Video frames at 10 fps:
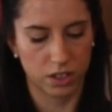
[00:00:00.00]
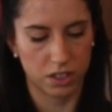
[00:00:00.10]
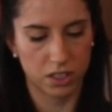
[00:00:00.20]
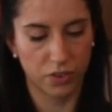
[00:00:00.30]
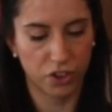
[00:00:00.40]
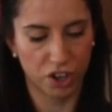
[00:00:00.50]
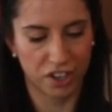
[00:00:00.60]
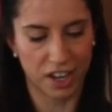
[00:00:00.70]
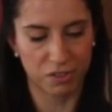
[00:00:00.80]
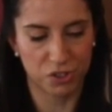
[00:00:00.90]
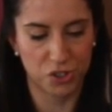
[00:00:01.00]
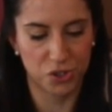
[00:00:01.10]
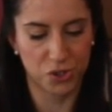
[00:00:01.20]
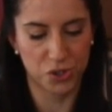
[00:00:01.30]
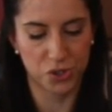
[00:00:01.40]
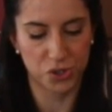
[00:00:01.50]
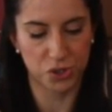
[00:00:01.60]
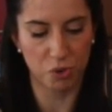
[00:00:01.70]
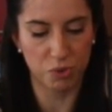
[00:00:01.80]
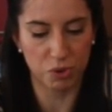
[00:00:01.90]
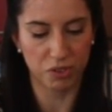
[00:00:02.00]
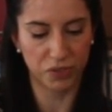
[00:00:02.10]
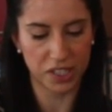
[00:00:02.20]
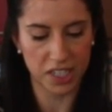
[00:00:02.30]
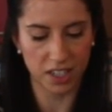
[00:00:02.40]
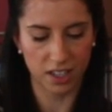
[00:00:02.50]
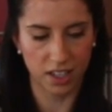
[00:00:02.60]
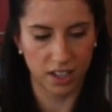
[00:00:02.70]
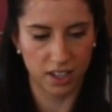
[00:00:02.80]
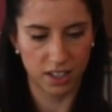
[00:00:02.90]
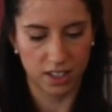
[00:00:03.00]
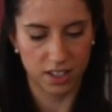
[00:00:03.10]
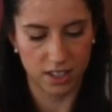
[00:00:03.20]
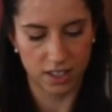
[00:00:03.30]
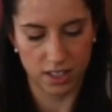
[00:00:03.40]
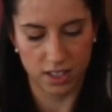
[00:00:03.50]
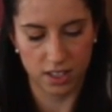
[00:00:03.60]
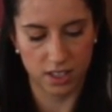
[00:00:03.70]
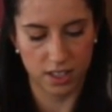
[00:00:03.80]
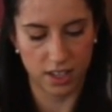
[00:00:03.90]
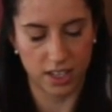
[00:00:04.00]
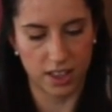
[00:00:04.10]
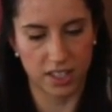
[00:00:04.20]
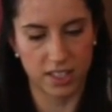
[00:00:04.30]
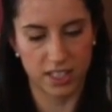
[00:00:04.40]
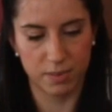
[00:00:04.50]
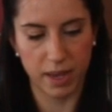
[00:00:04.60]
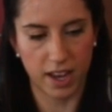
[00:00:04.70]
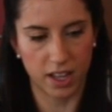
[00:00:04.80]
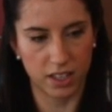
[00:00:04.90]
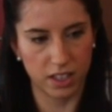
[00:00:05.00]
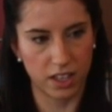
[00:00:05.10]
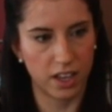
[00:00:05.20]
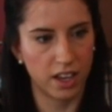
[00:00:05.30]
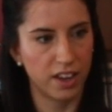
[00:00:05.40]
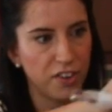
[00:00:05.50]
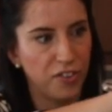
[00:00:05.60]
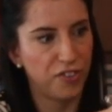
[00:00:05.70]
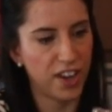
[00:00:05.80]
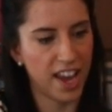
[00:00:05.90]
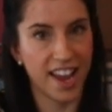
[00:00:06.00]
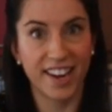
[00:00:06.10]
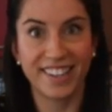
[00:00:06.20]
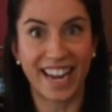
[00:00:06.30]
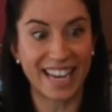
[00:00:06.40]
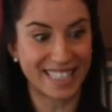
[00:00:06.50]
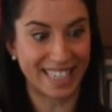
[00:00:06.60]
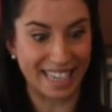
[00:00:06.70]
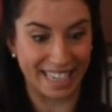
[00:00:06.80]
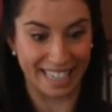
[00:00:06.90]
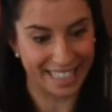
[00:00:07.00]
These have cooked down so beautifully. And they smell fantastic.